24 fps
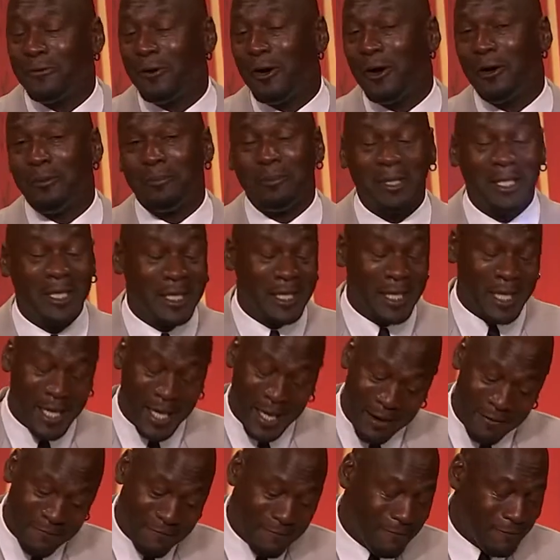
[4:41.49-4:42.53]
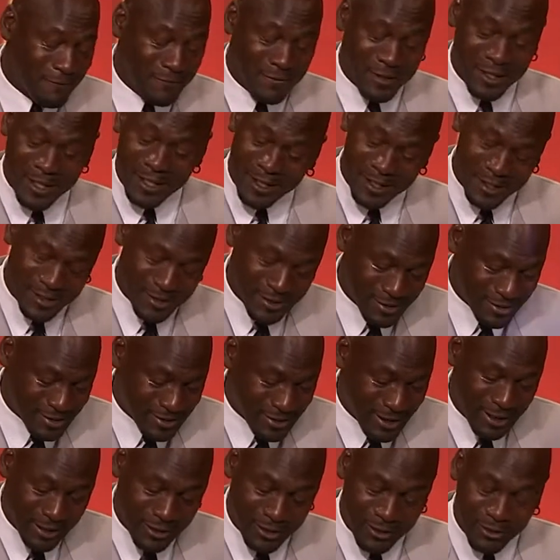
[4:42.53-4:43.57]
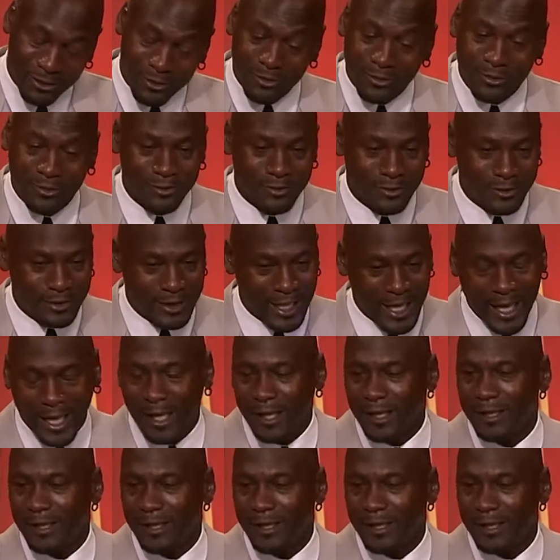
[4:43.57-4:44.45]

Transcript: fought me every single day.